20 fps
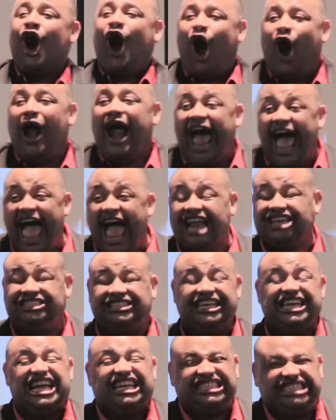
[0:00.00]
are
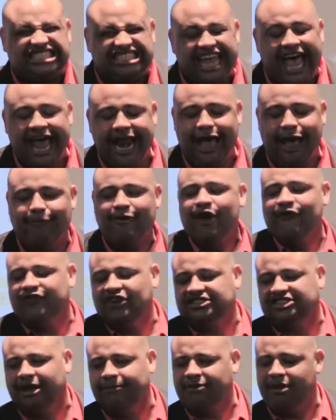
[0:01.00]
actually a setup for
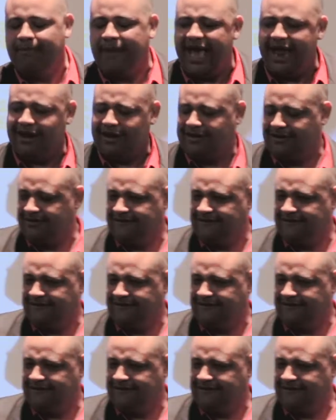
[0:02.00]
something better.